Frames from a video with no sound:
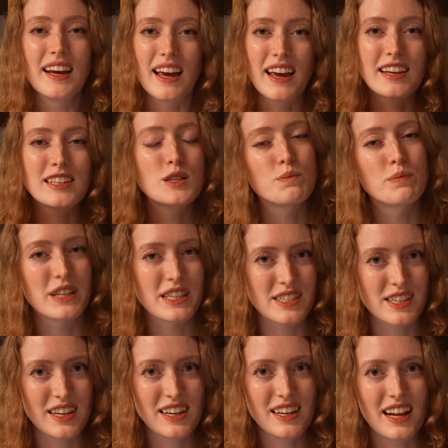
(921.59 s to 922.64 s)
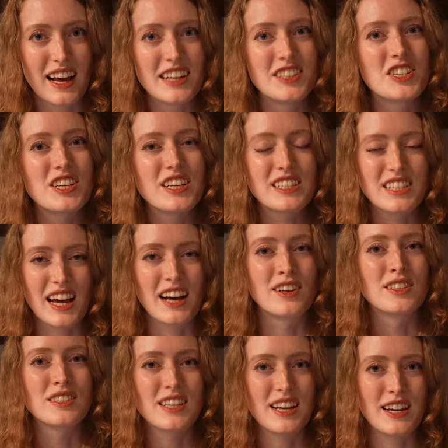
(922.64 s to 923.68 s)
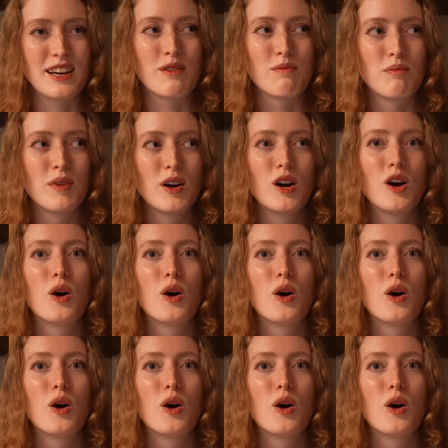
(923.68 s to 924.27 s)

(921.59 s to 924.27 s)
explicit, and she tells him